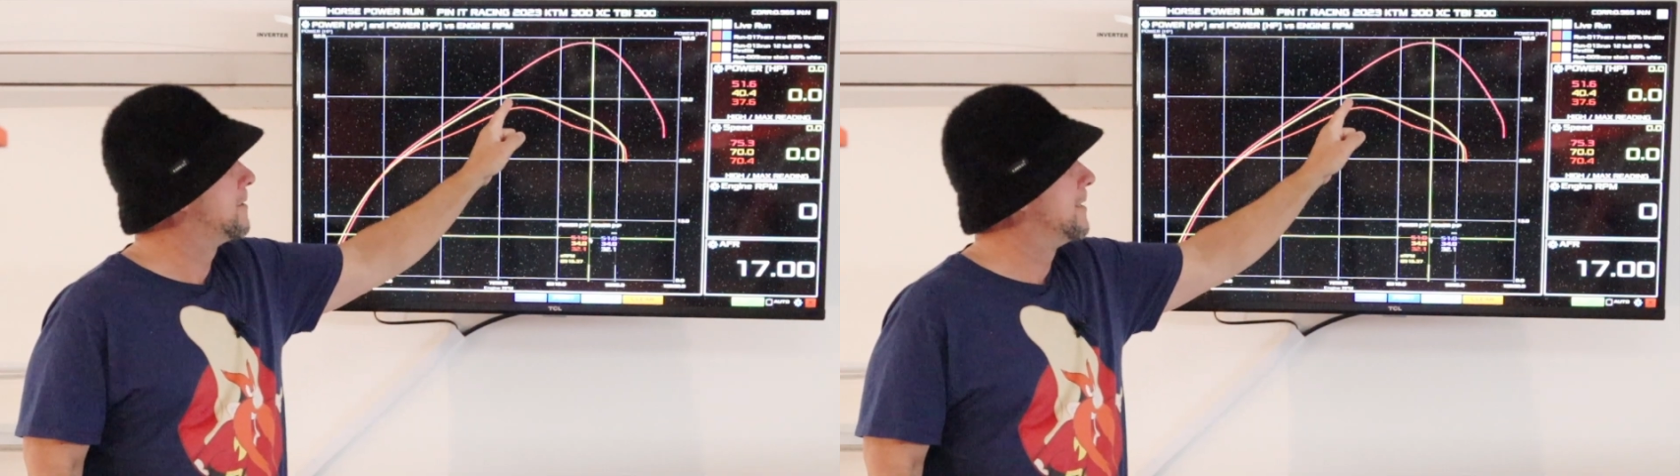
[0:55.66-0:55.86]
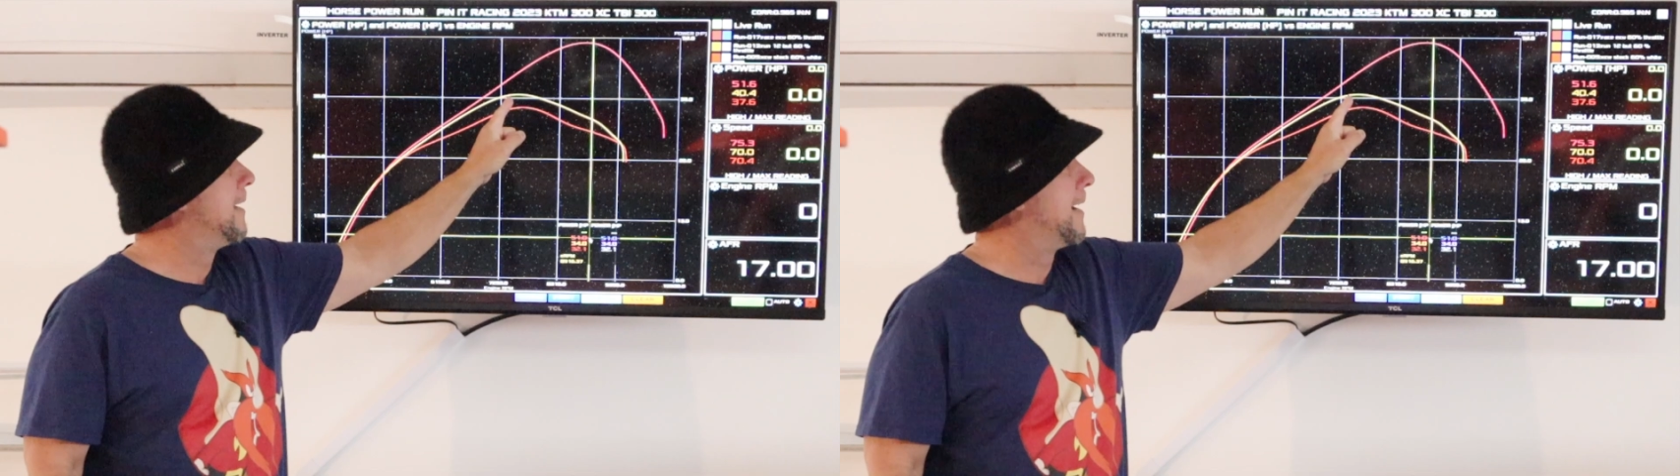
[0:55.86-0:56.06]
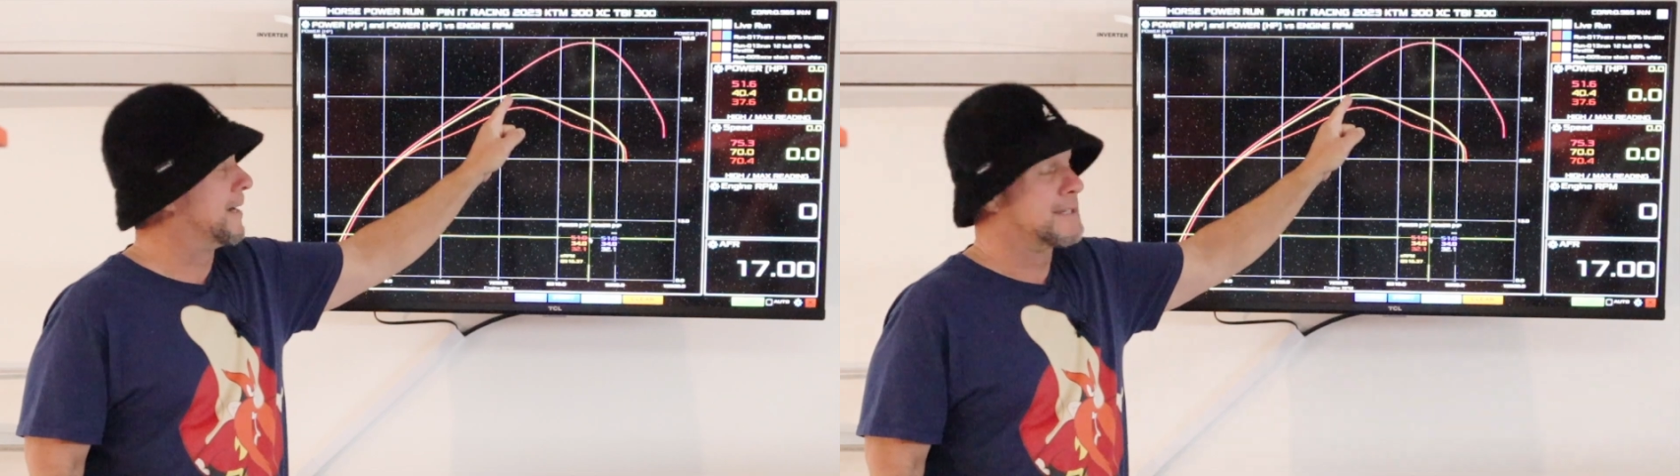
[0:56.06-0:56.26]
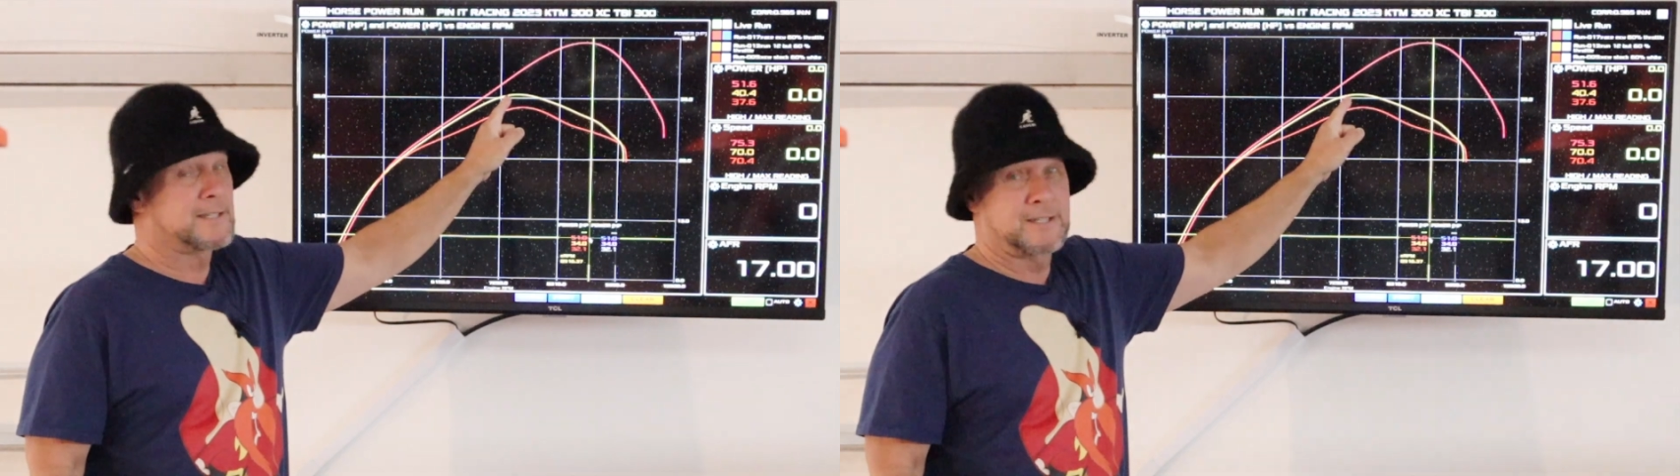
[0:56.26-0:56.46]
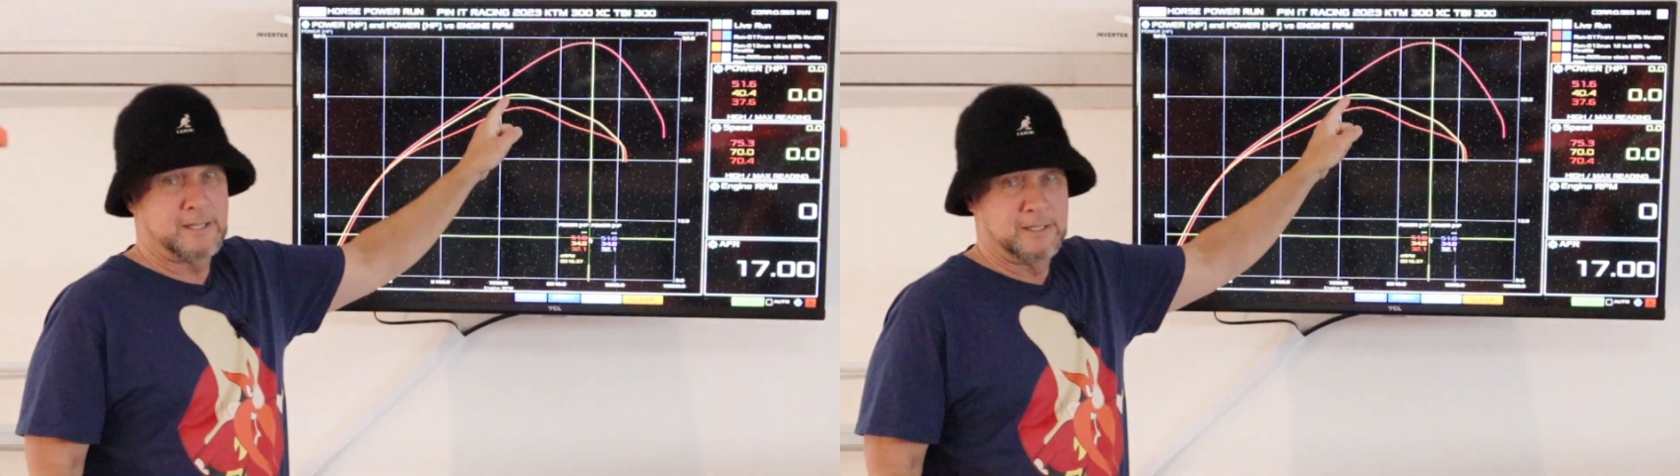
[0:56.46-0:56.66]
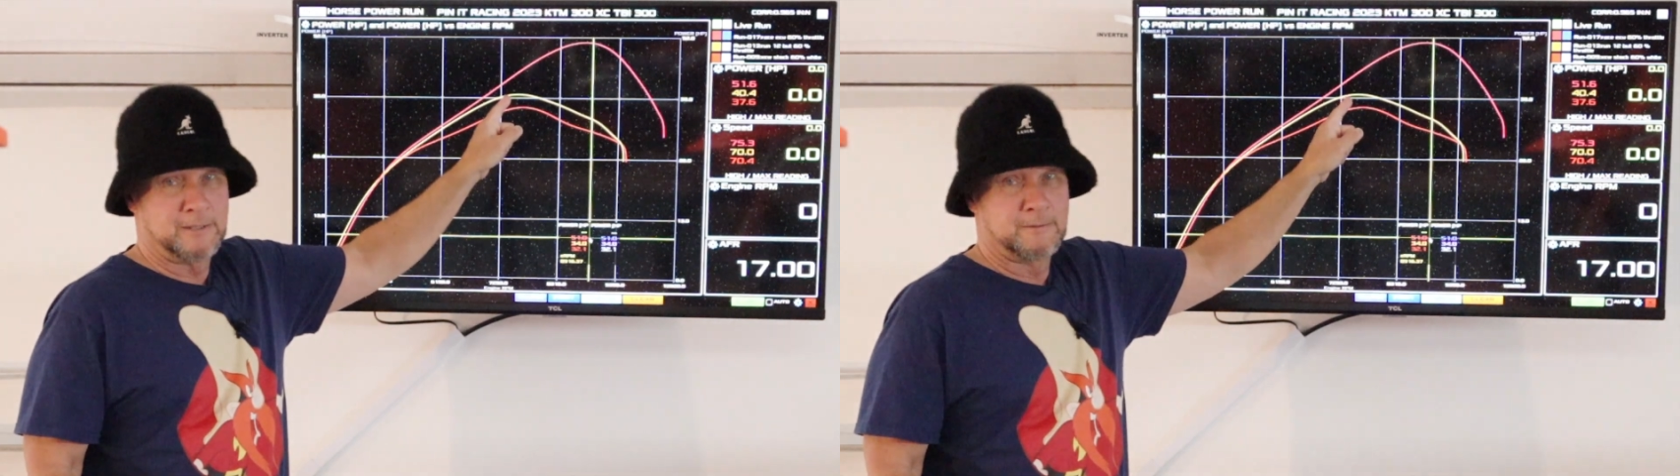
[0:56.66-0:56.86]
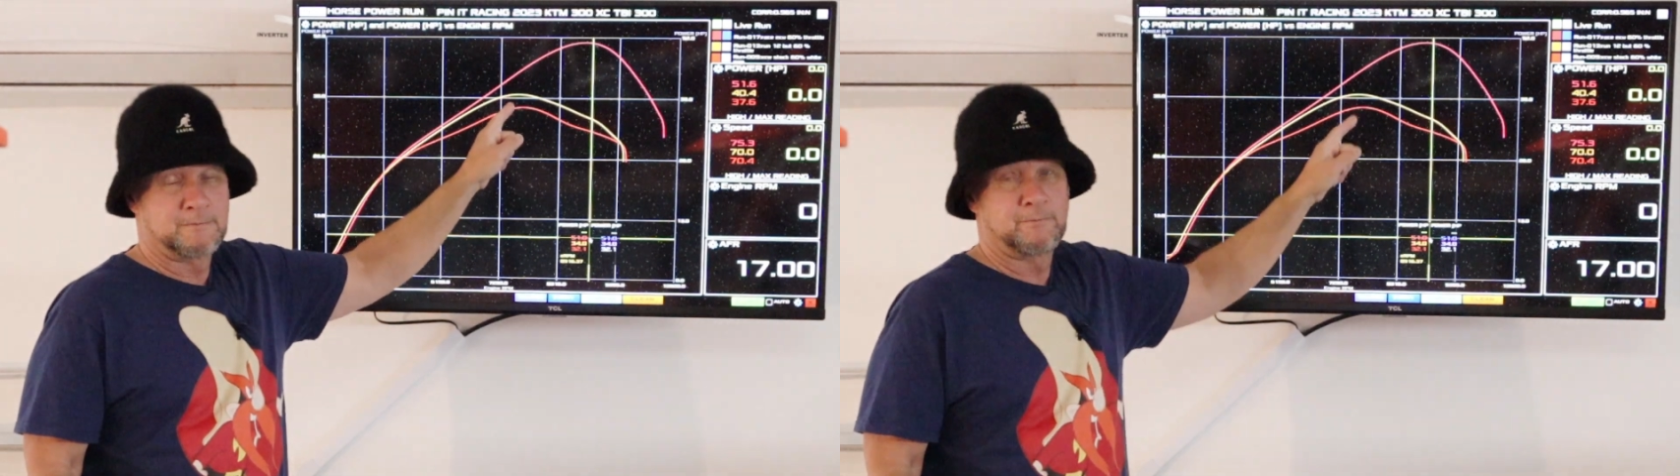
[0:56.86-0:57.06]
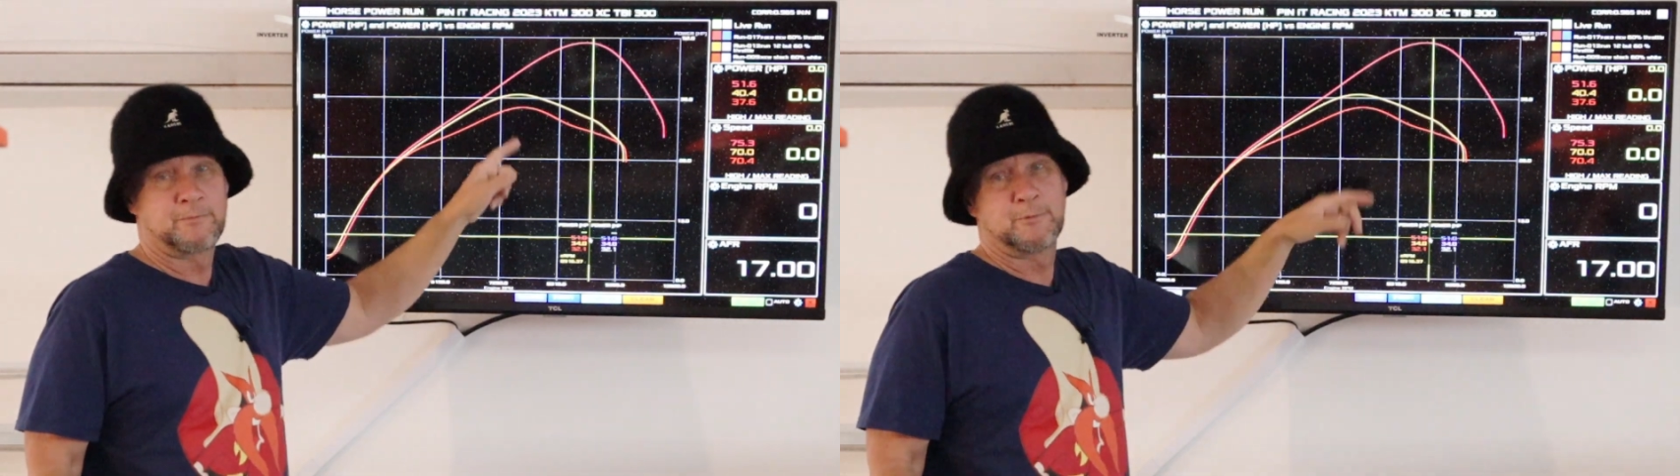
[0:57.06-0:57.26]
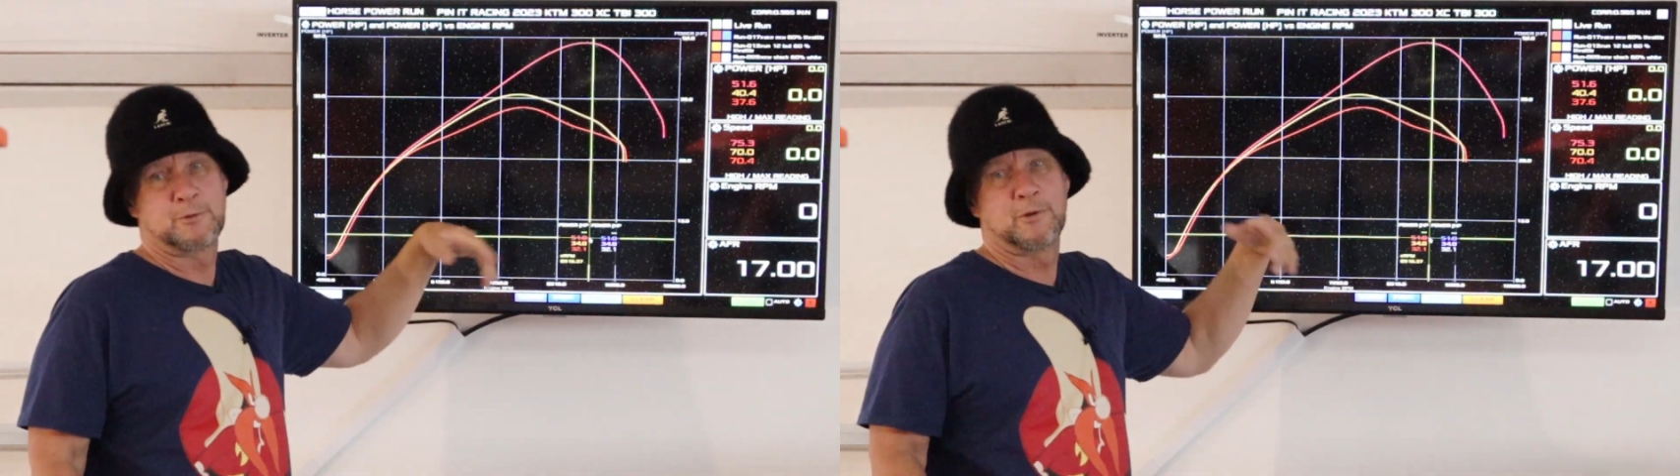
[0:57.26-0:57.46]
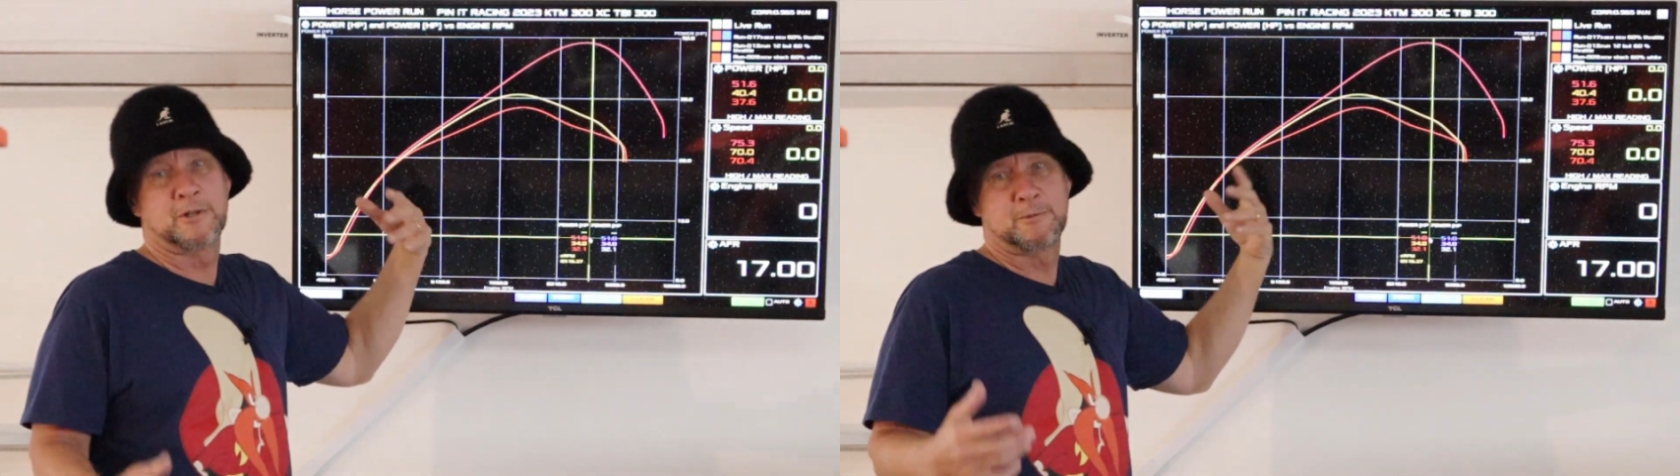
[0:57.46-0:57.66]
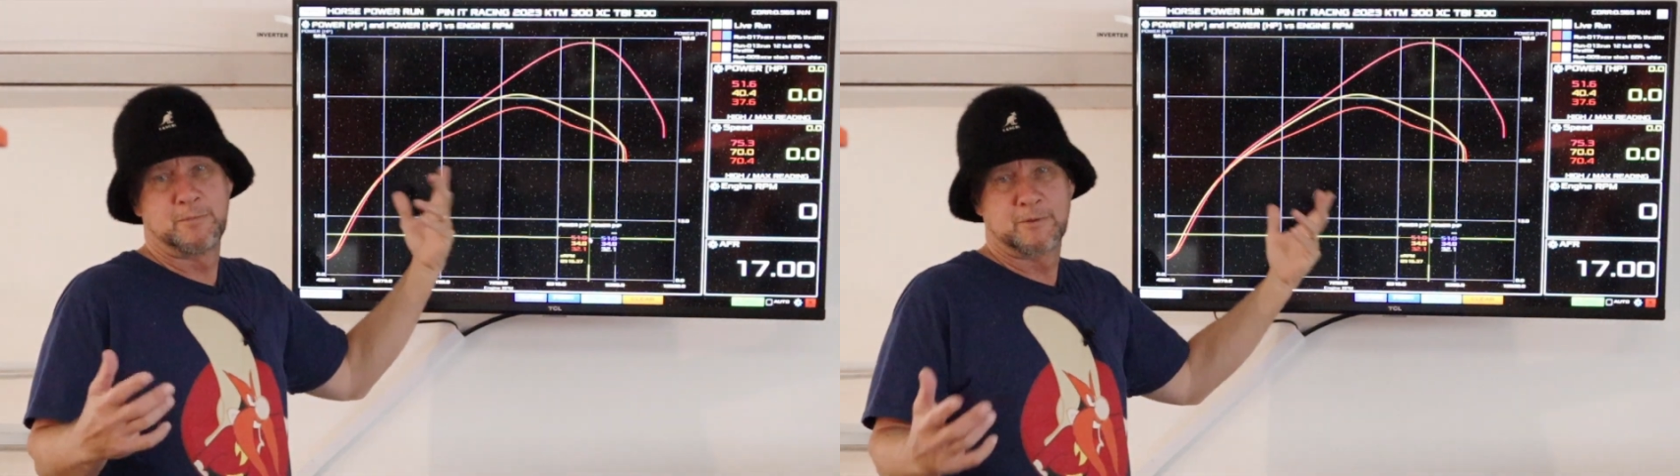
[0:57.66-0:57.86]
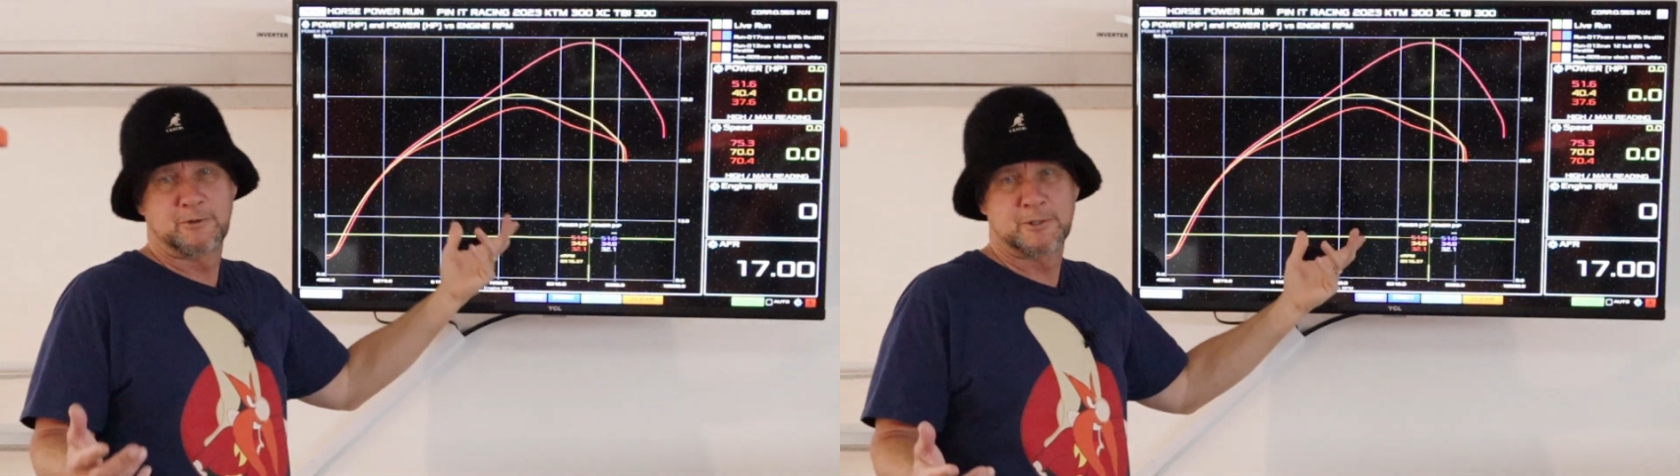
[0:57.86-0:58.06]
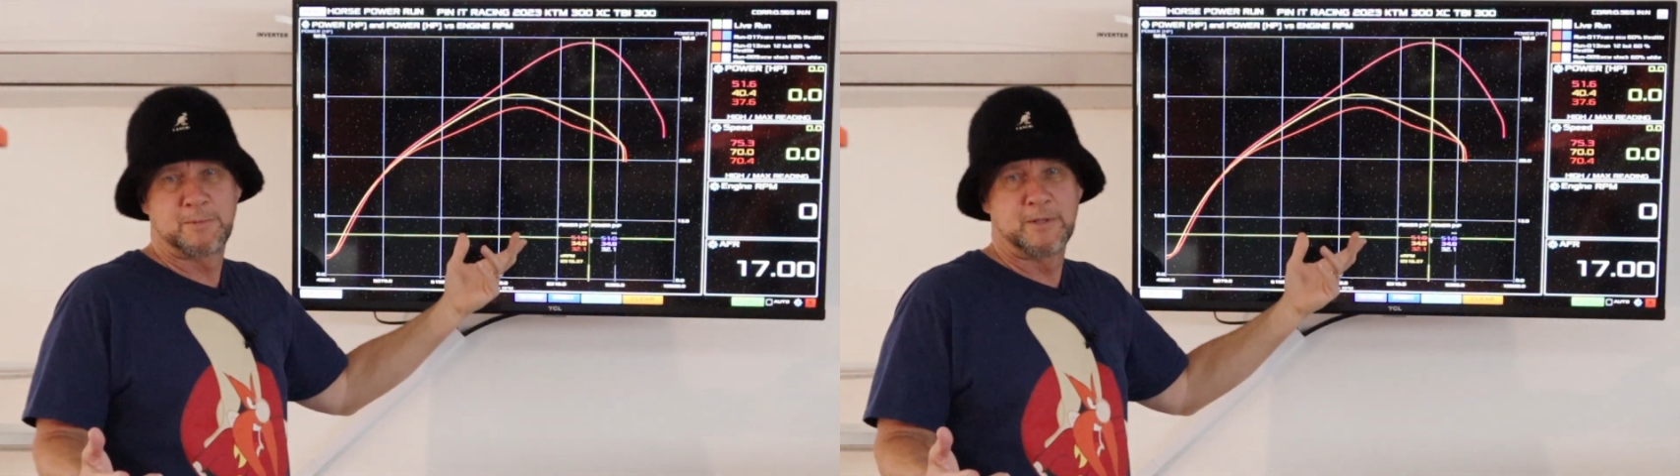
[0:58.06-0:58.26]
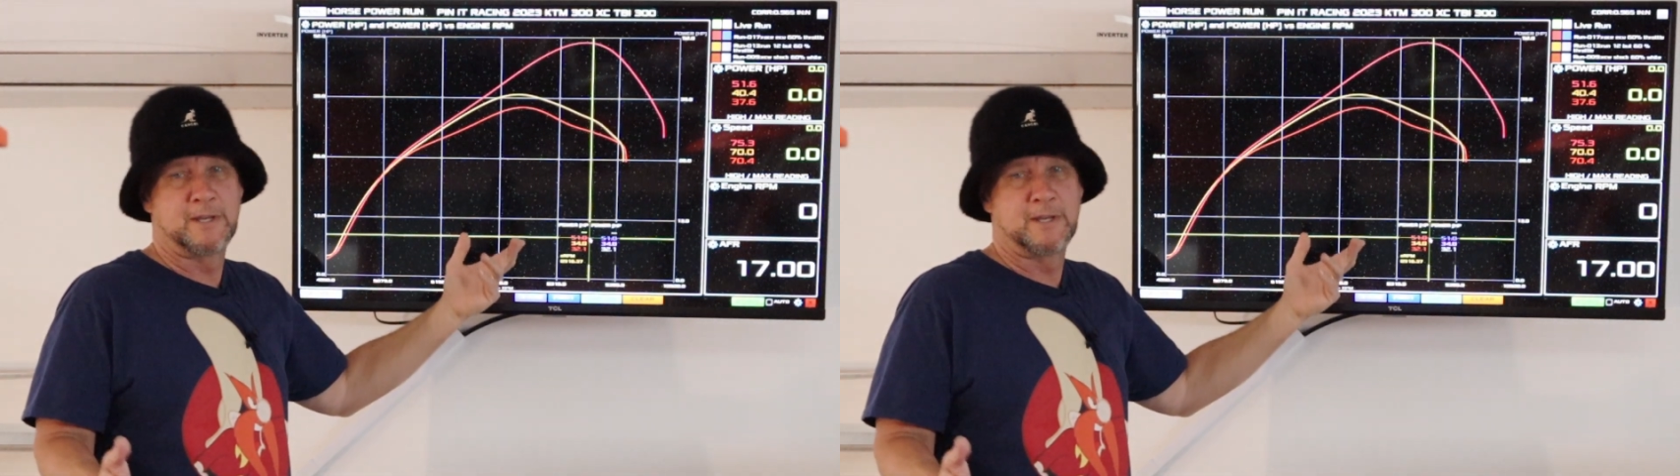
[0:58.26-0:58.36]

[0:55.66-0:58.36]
the XC, which would also, of course, be the